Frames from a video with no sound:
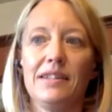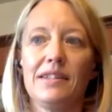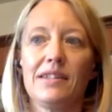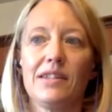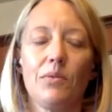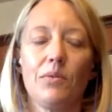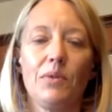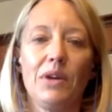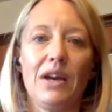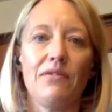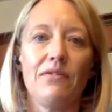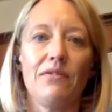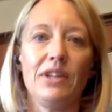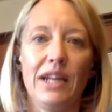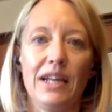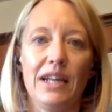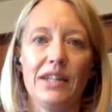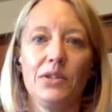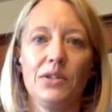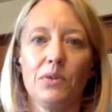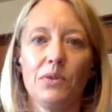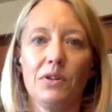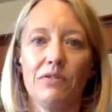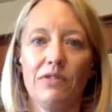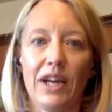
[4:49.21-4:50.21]
so we have an
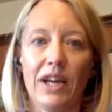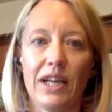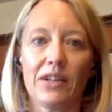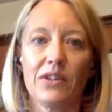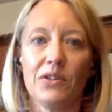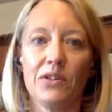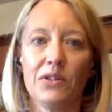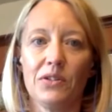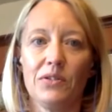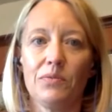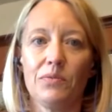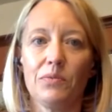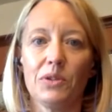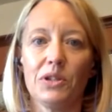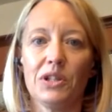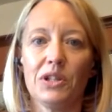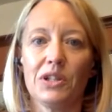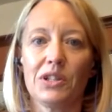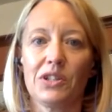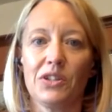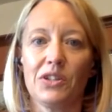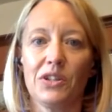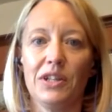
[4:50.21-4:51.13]
annual record of works